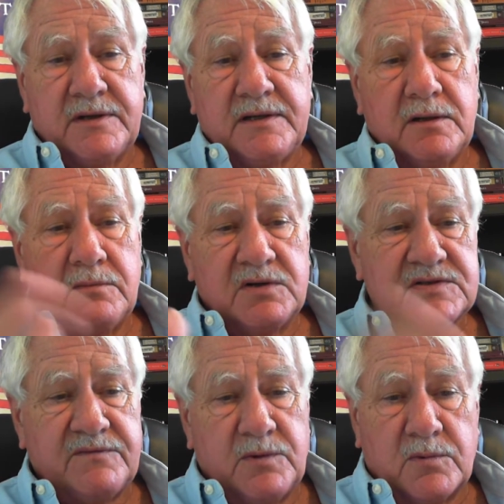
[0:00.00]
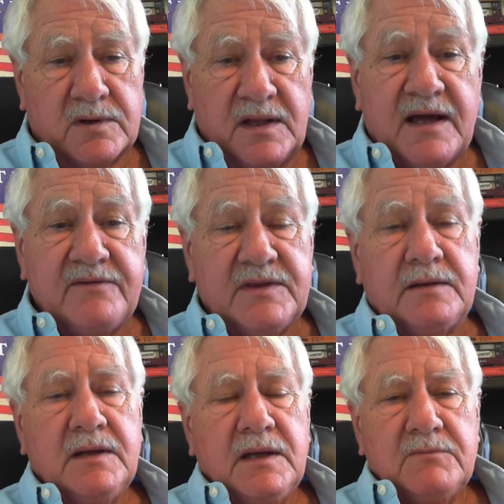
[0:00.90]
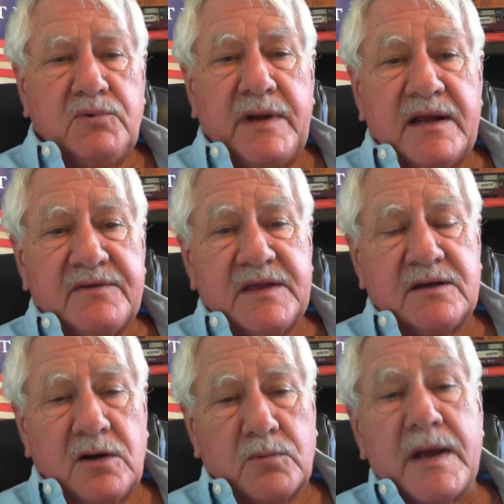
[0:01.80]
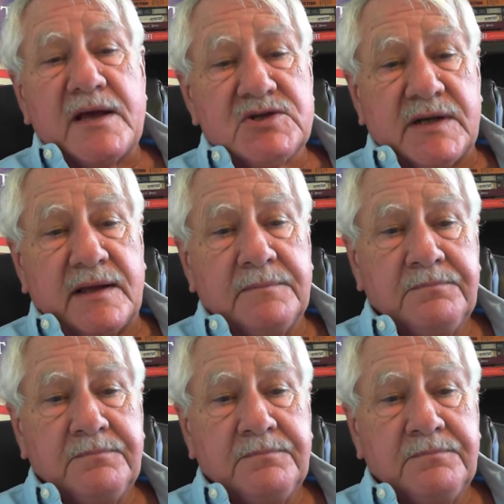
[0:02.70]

I know most of you weren't alive then, but we had a thing called rationing